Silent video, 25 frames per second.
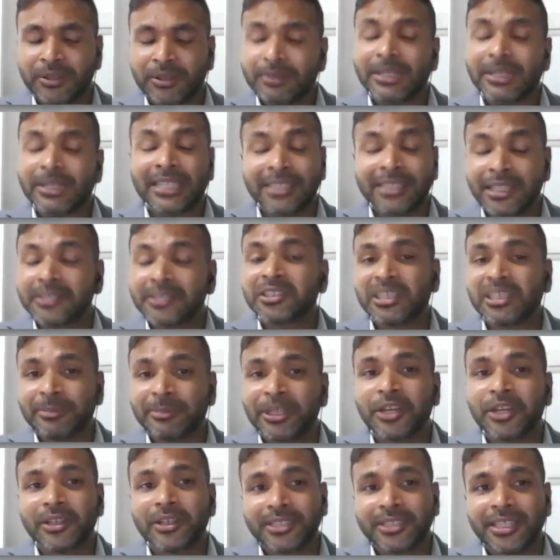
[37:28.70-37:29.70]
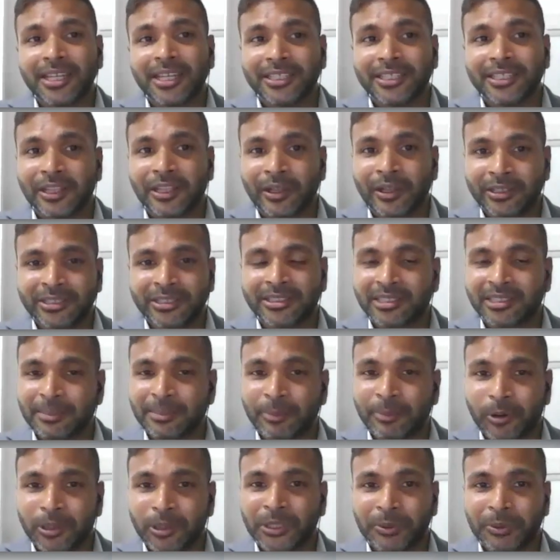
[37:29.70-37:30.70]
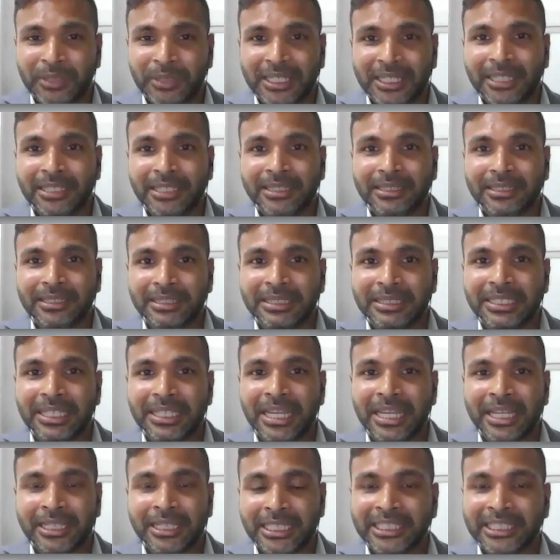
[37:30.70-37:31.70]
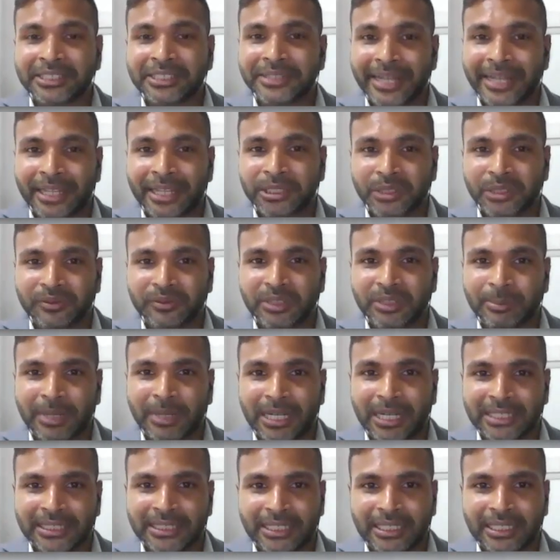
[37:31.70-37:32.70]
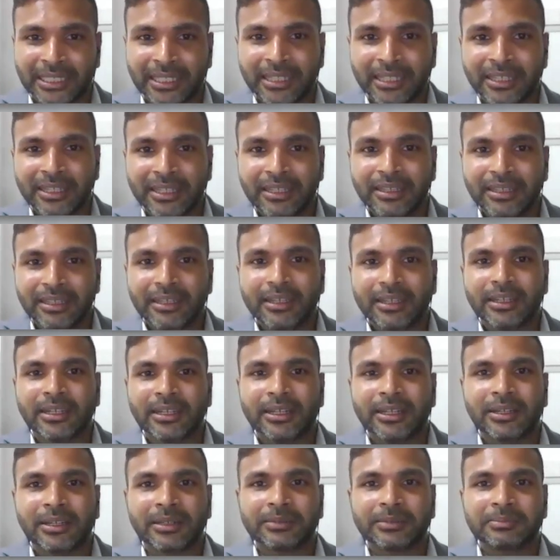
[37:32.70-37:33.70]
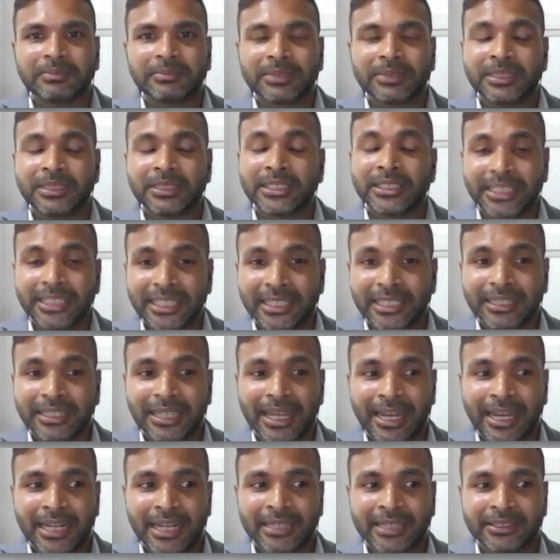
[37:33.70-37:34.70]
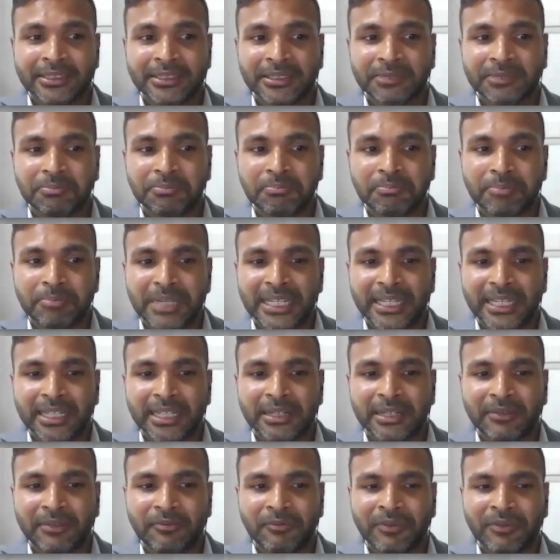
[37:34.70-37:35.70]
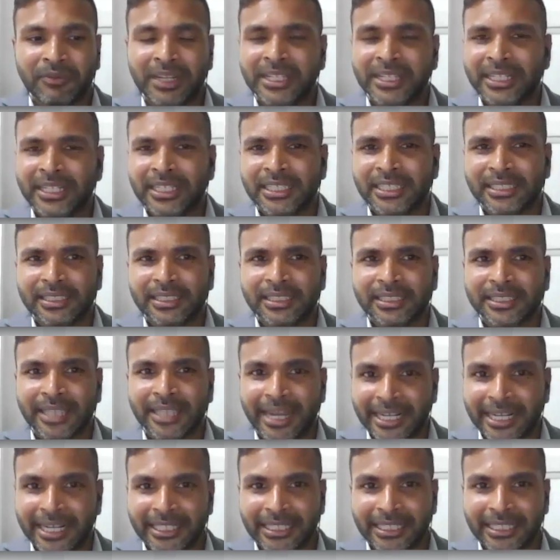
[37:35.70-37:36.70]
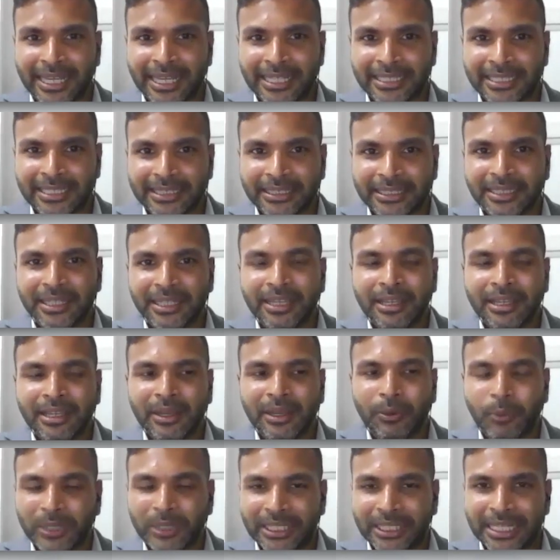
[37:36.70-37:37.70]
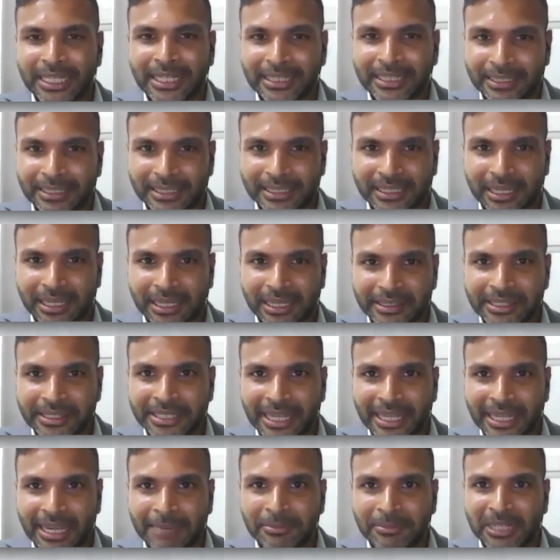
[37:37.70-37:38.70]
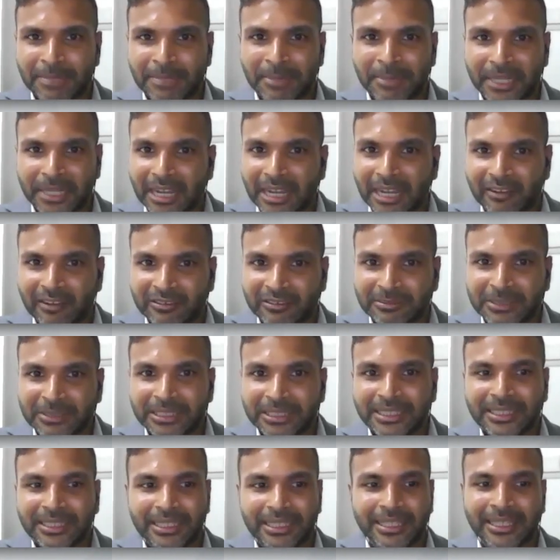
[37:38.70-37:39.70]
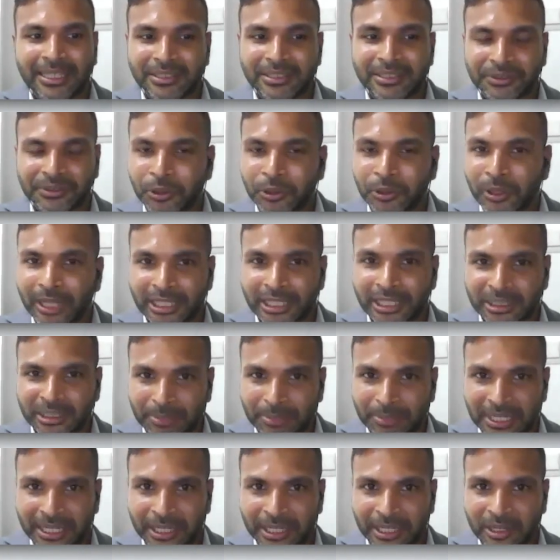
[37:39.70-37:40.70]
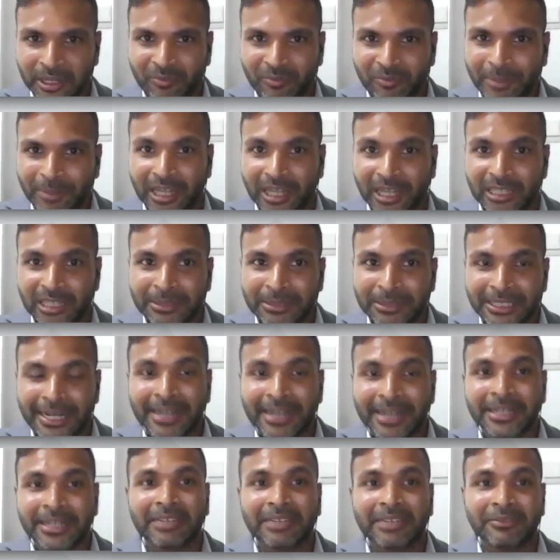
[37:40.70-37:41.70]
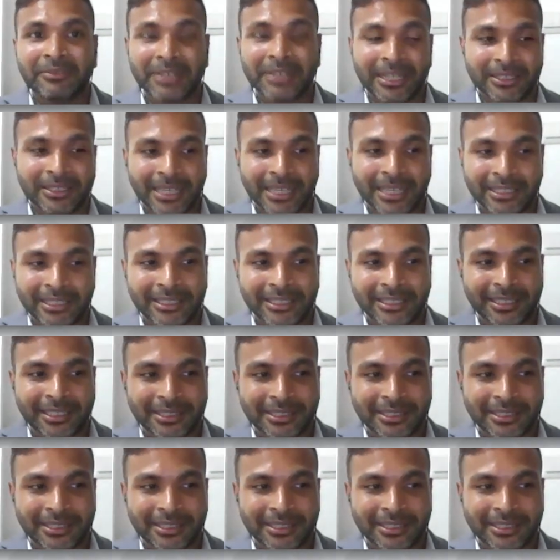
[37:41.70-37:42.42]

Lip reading: essentially because he has lost support within the elite ranks of the party. Nasheed has been very sidelined within this current MDP government. His role as Speaker of Parliament and even as